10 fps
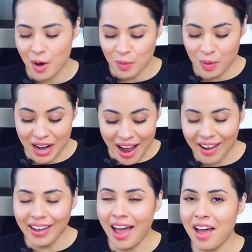What I
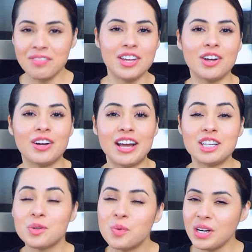have here
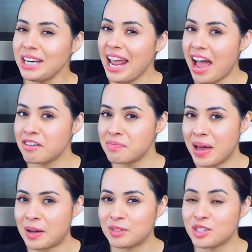is one and a half
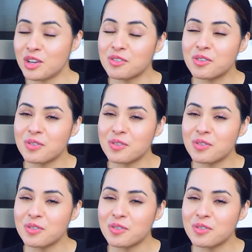pounds of